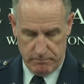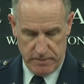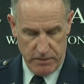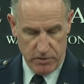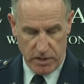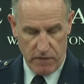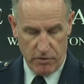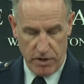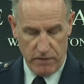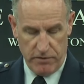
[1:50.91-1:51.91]
he
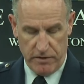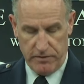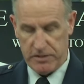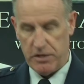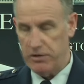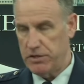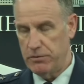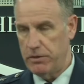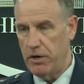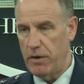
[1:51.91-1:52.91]
recovered uneventfully. So, so,
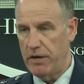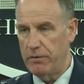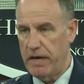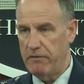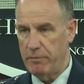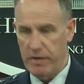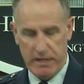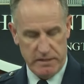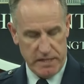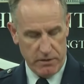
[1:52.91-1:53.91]
no, I don't have it. But
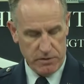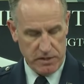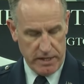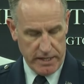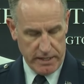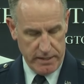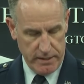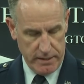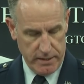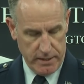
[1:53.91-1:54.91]
it sounds like
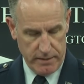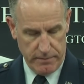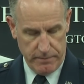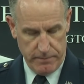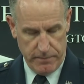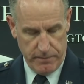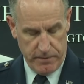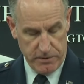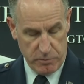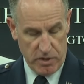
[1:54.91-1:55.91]
um,
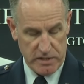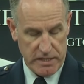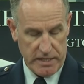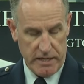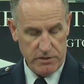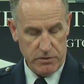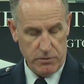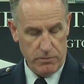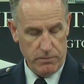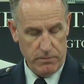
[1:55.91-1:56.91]
his prostate
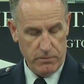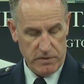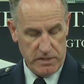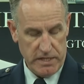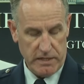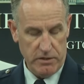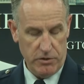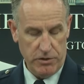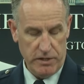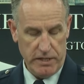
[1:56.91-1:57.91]
cancer was detected
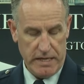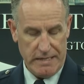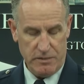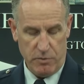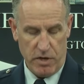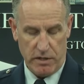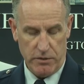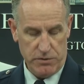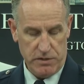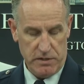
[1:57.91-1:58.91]
early and his
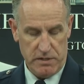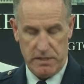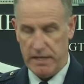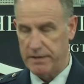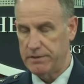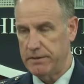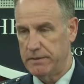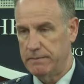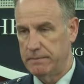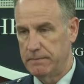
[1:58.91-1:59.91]
prognosis is
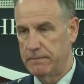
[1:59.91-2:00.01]
excellent. Well,